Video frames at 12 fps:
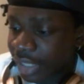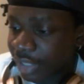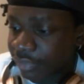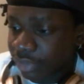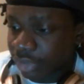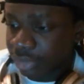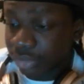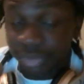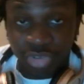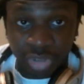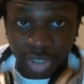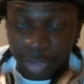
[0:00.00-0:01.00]
have
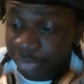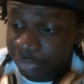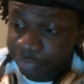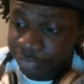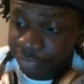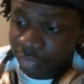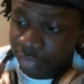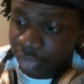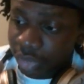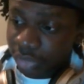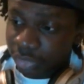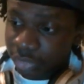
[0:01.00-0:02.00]
three jobs.
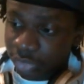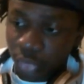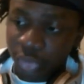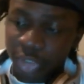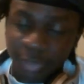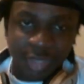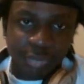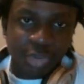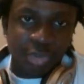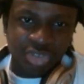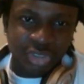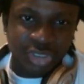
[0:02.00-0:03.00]
Two of them are
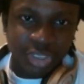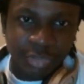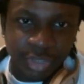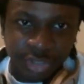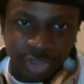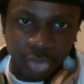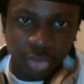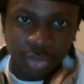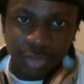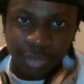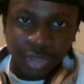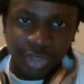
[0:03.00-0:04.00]
pretty much the same thing as
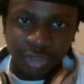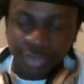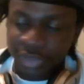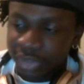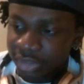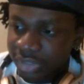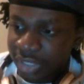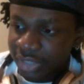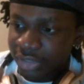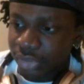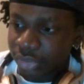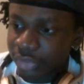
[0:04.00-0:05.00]
tutoring, but different kinds
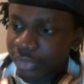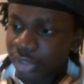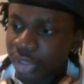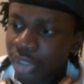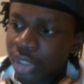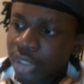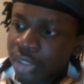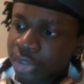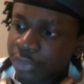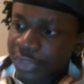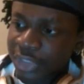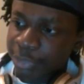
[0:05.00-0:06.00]
of tutoring.
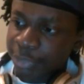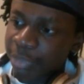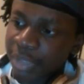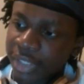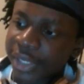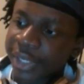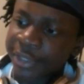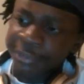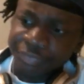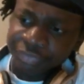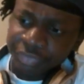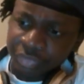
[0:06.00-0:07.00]
So for example, Monday
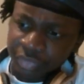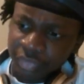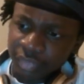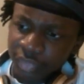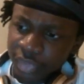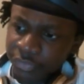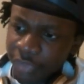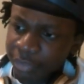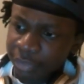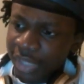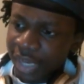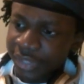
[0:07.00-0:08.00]

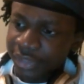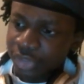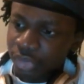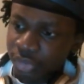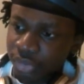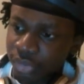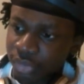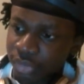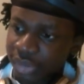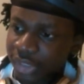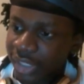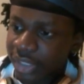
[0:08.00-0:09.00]
from 9 to
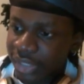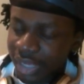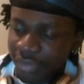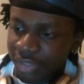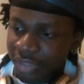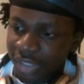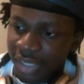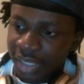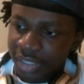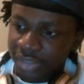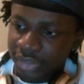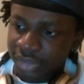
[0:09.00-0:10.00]
10, I have a
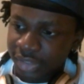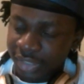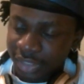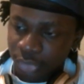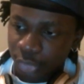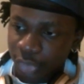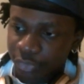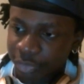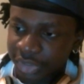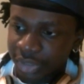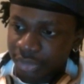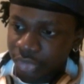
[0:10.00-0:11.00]
class. Then I tutor from
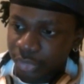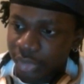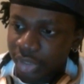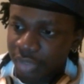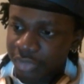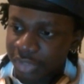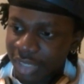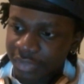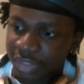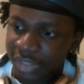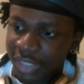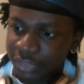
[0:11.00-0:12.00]
10 to 12. Then I have
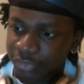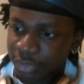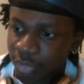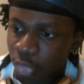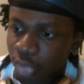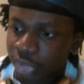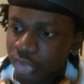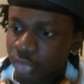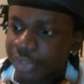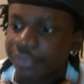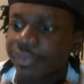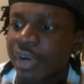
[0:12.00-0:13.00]
a class from
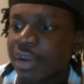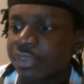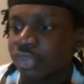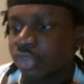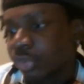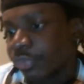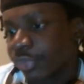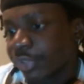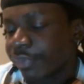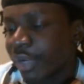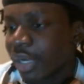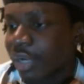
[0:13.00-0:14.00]
1:25 to
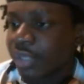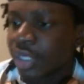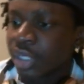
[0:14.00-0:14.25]
2:45.